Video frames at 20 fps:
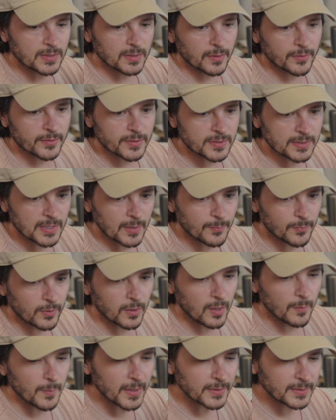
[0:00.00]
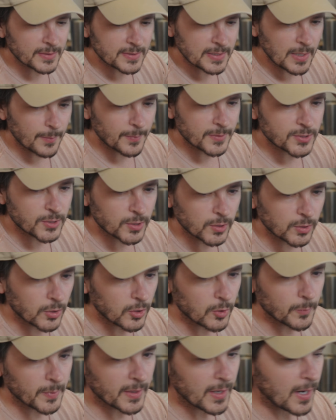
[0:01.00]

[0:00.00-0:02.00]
another step where I'll make the temperature a little bit